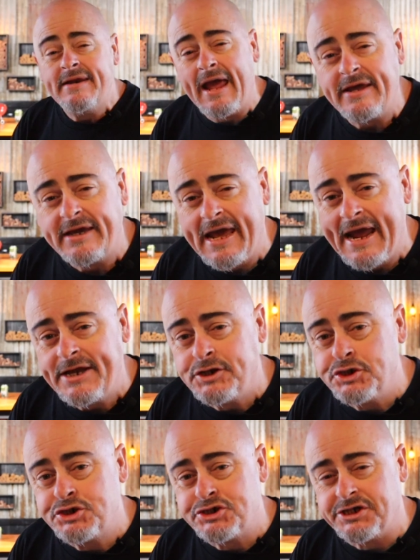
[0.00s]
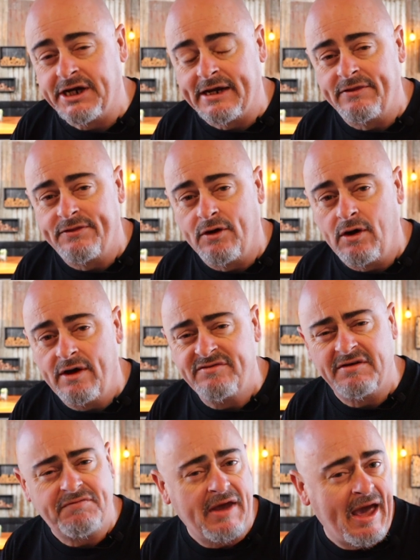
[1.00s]
Now you can use chicken
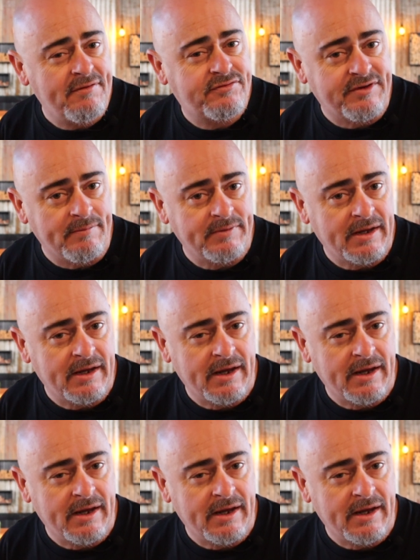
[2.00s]
thighs if you have something